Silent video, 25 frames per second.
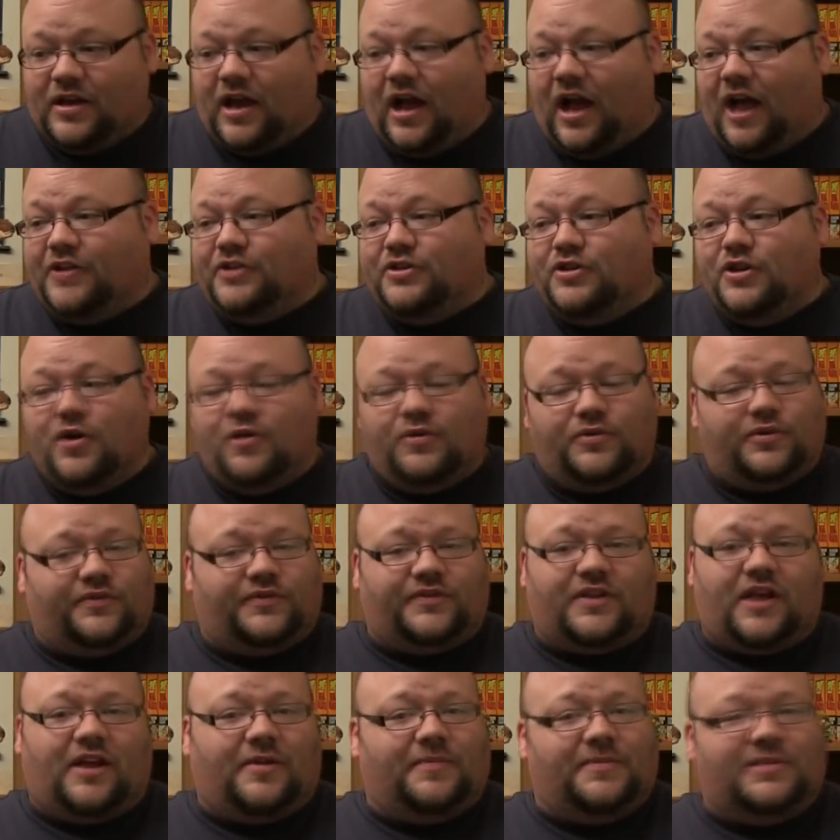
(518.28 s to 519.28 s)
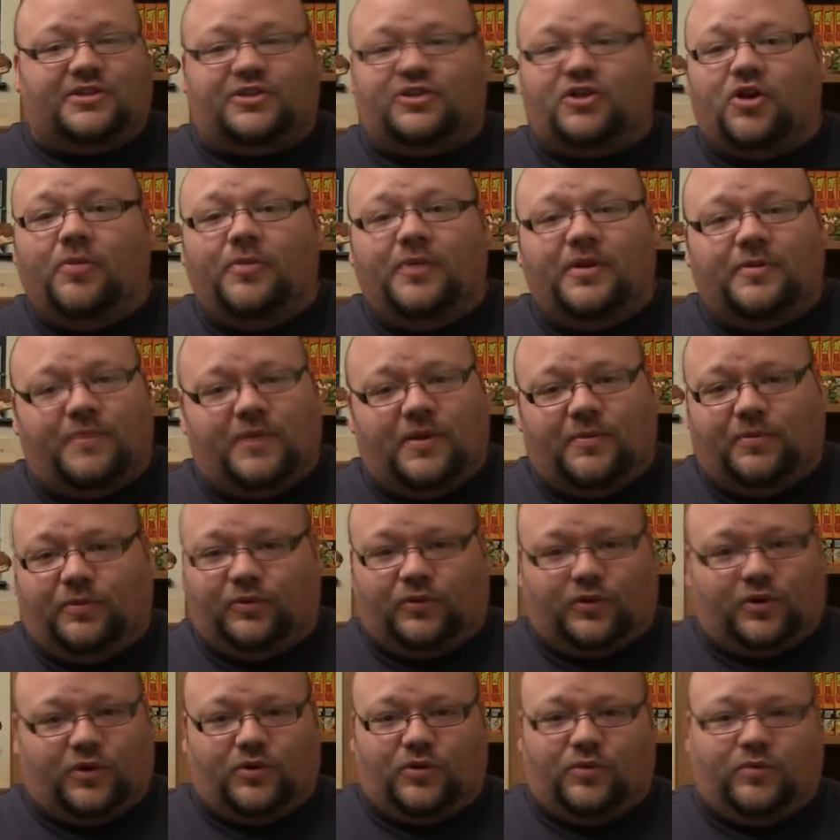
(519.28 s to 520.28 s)
I know there's got to be so many people
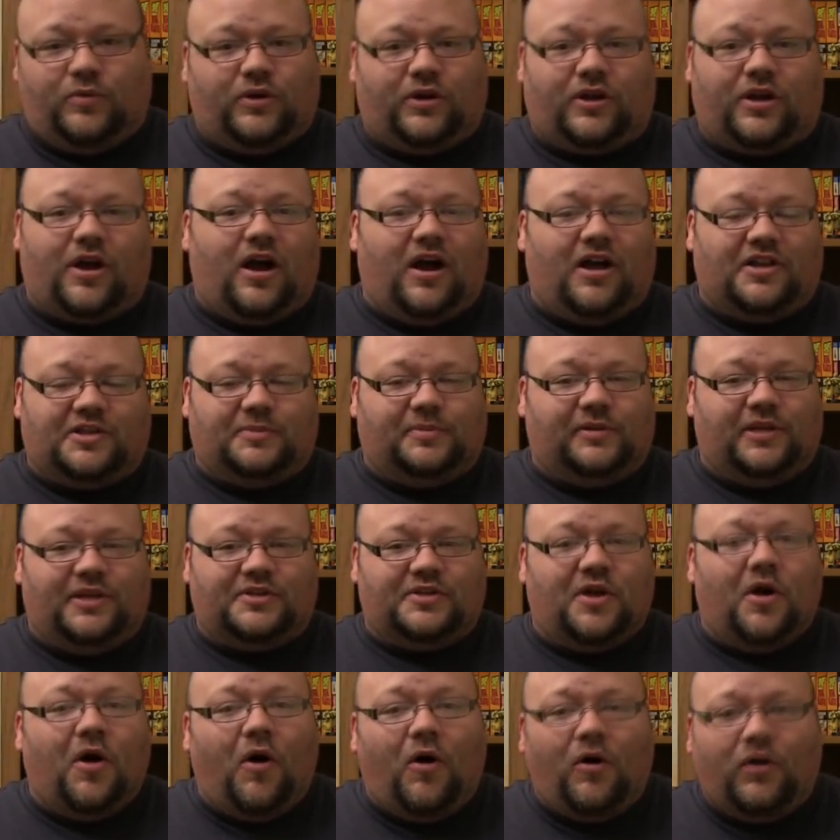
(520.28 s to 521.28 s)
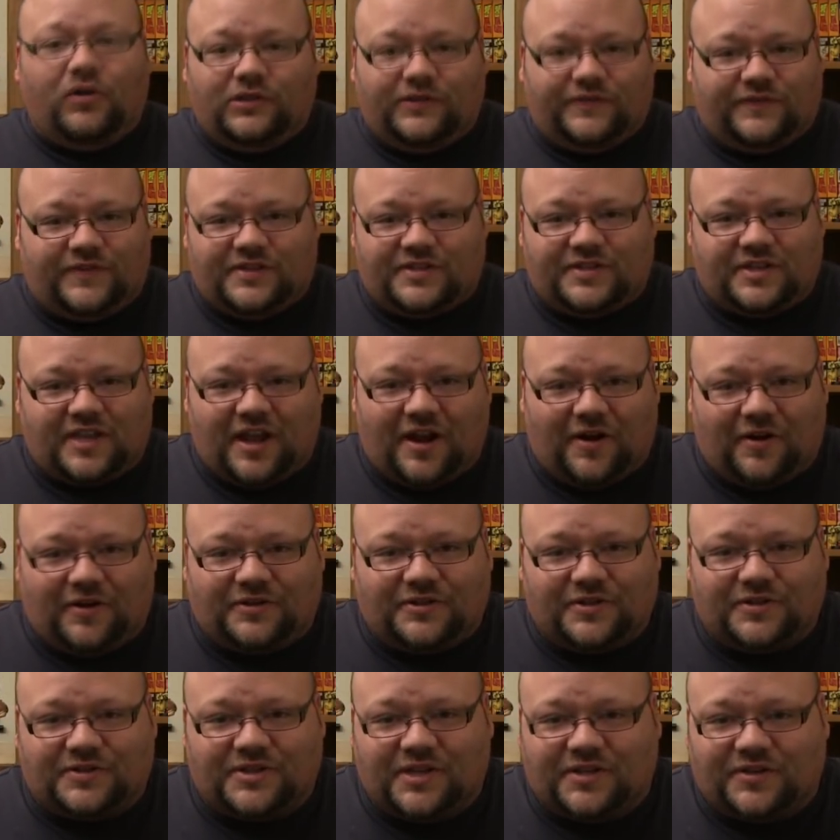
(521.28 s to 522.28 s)
who are going to want to cosplay as all of these
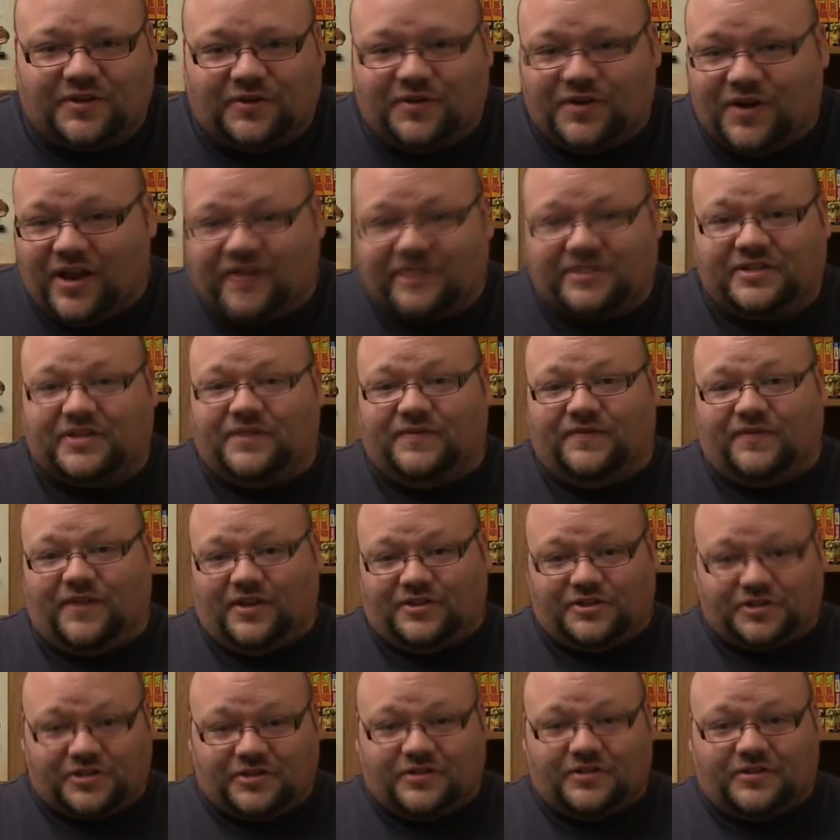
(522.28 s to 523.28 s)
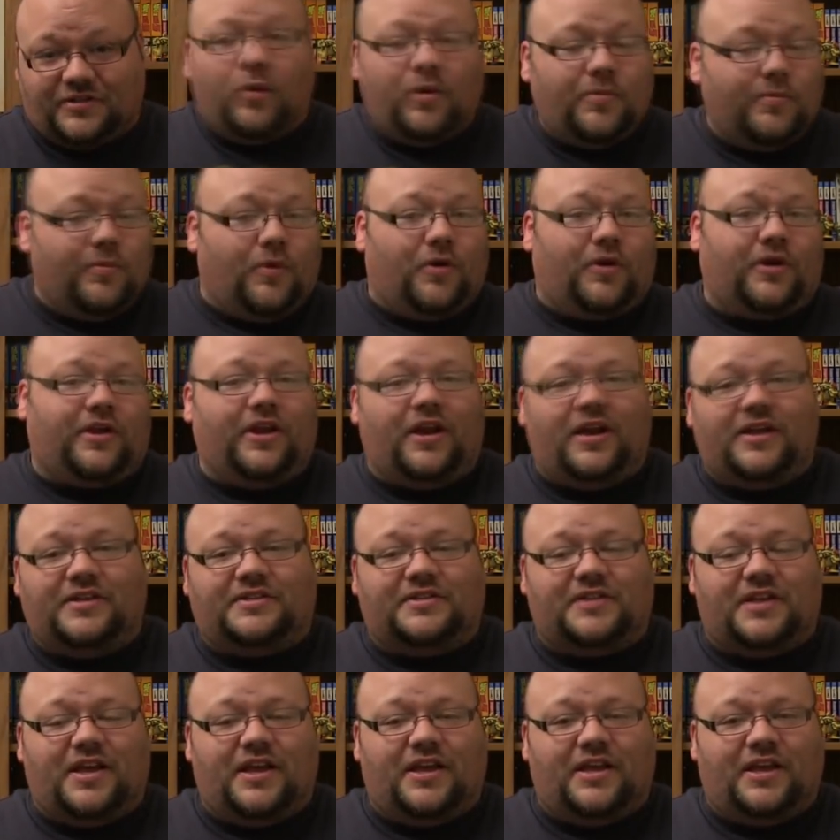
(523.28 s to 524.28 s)
characters at their next convention. What more can I
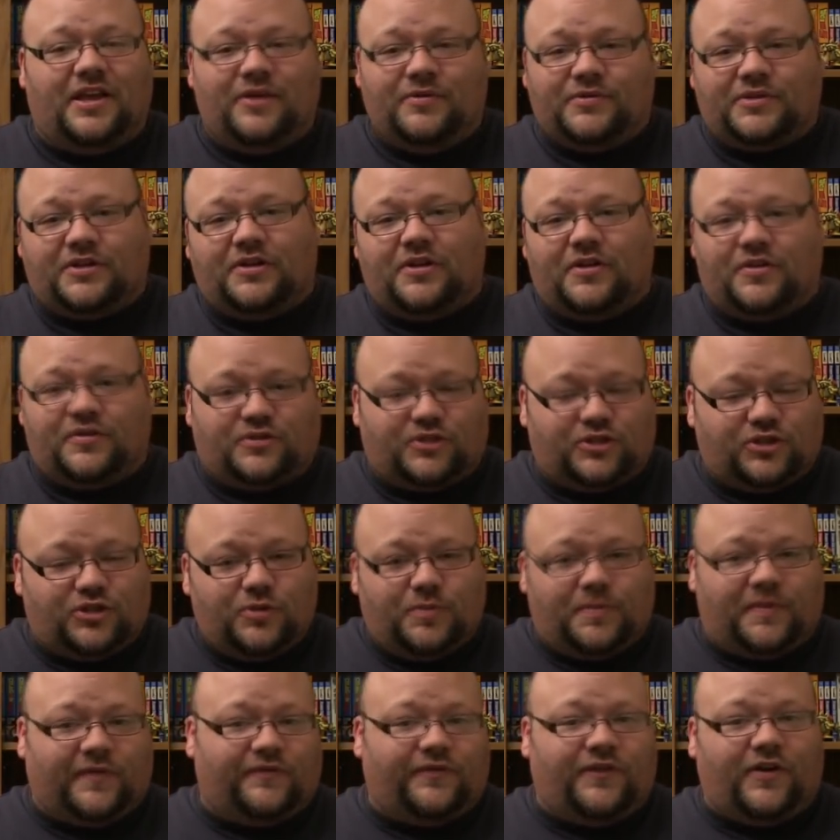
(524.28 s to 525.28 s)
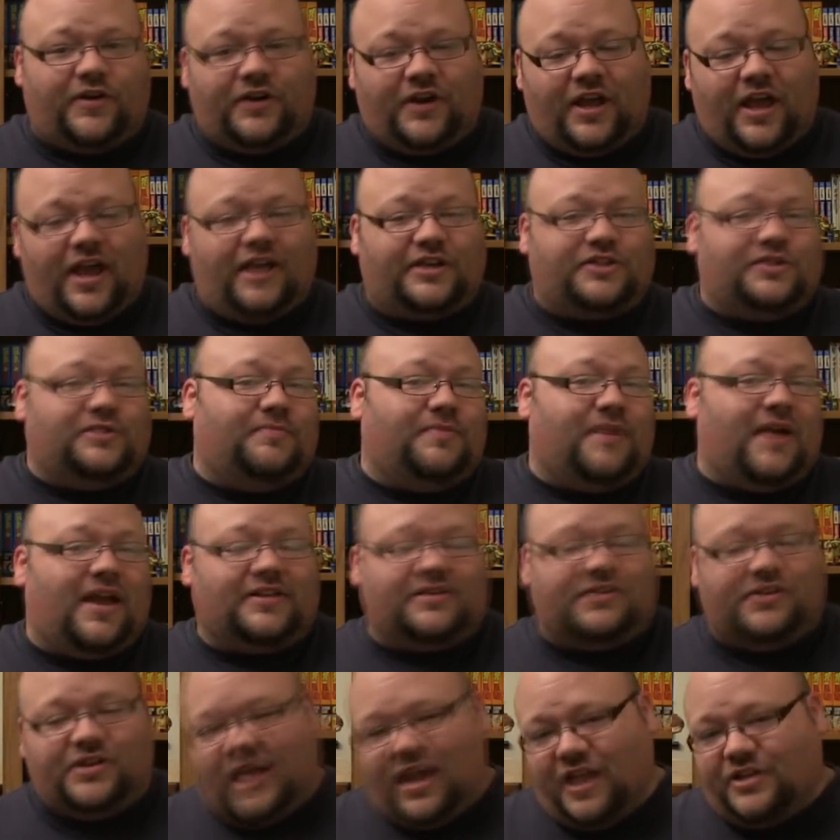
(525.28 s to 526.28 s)
say? It was another super fun,
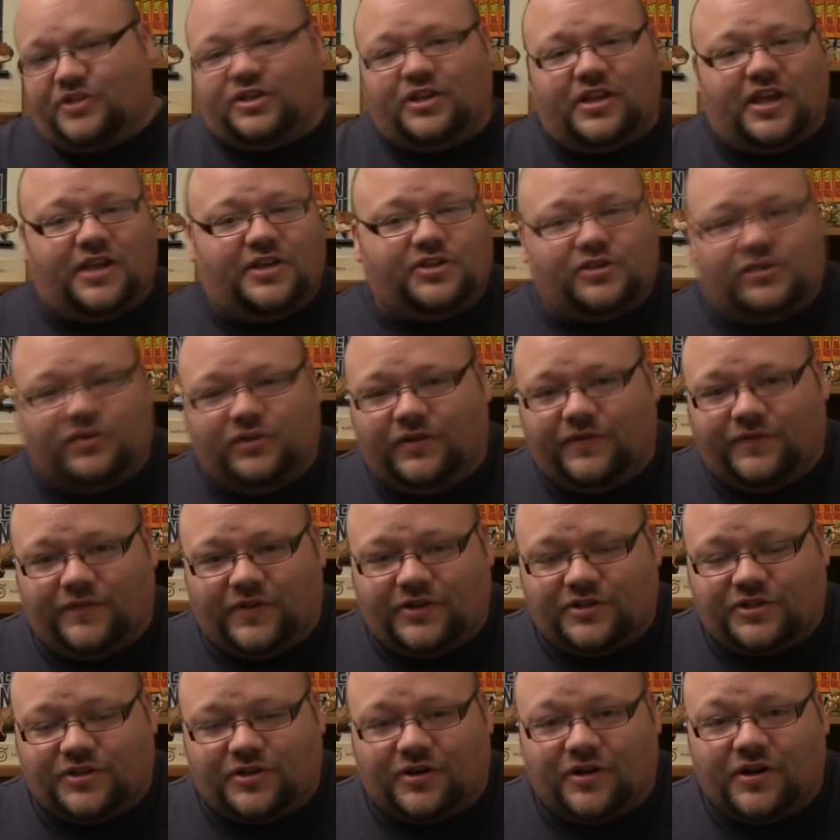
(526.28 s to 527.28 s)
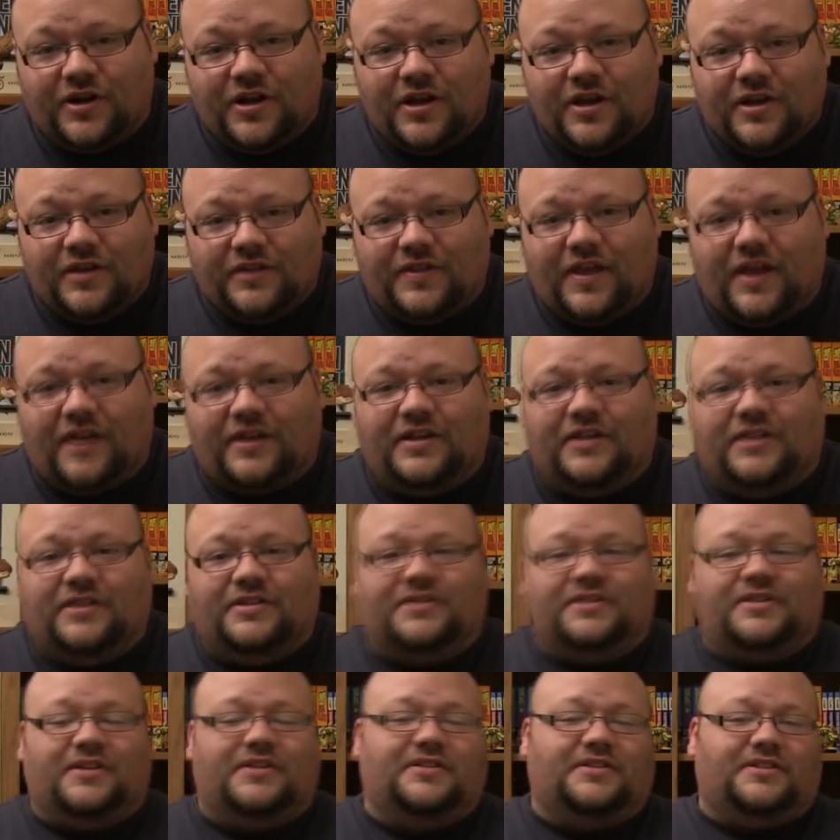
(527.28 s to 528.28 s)
action-packed, and educational adventure that
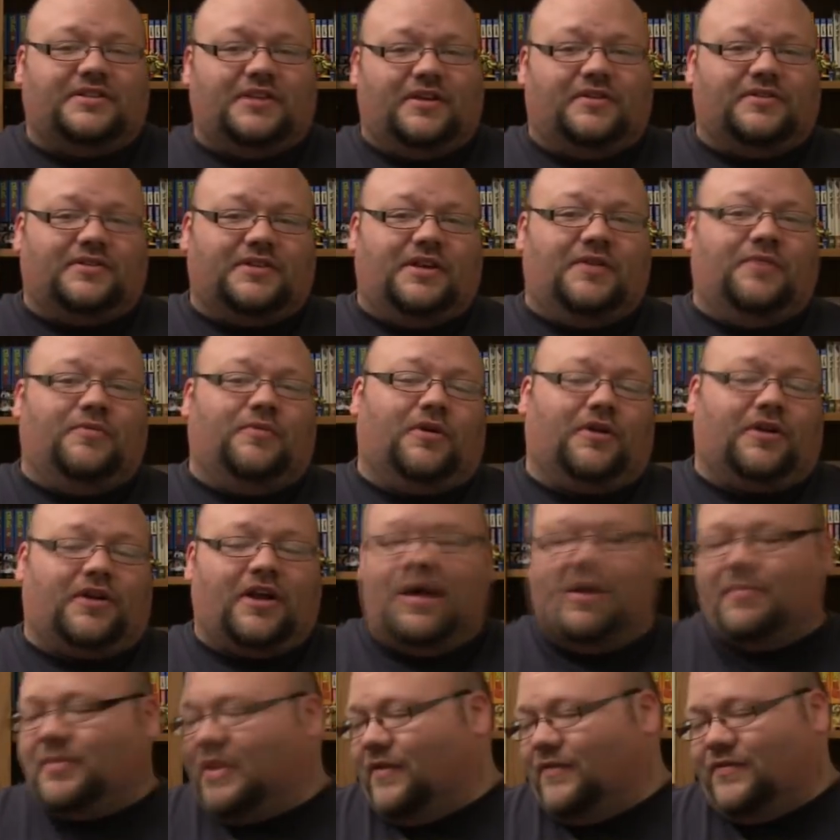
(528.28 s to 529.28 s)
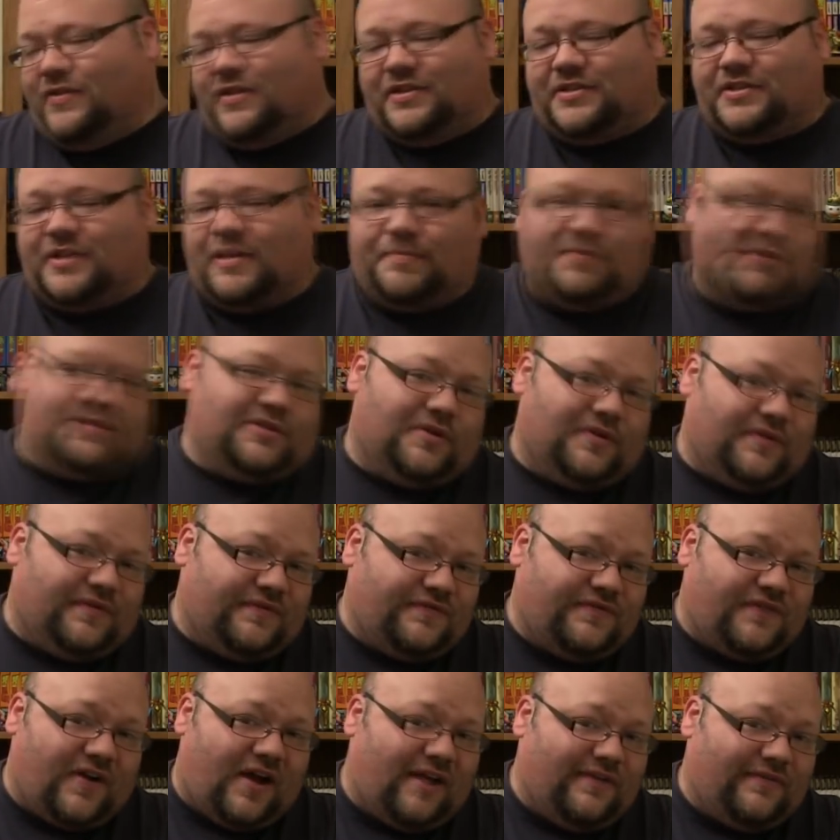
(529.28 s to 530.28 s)
is Cells at Work. I'm giving this episode a
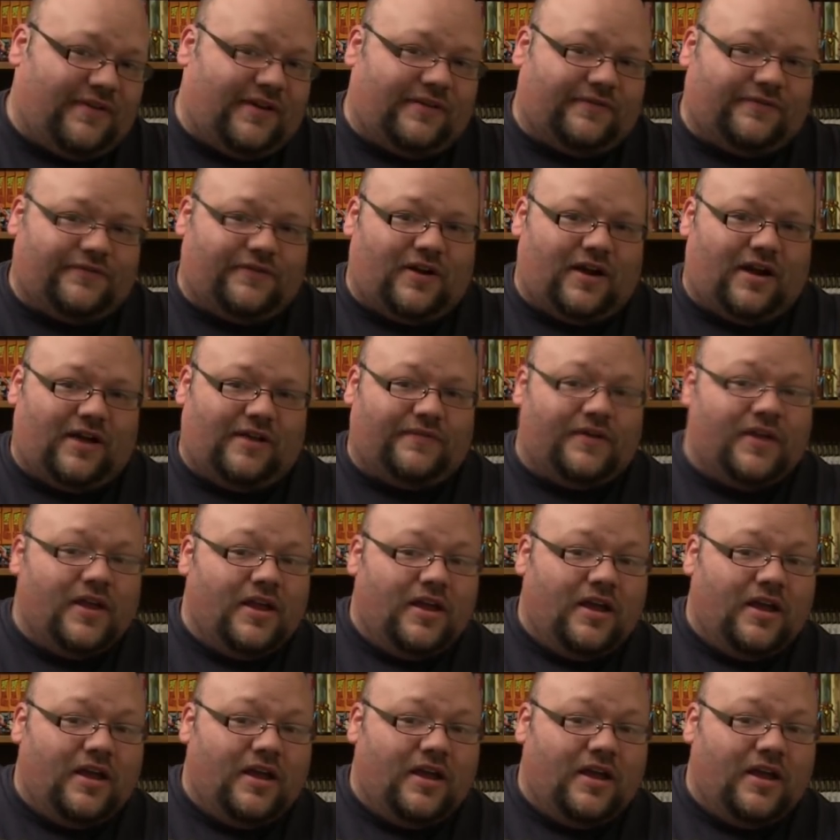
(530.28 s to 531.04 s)
5 out of 5.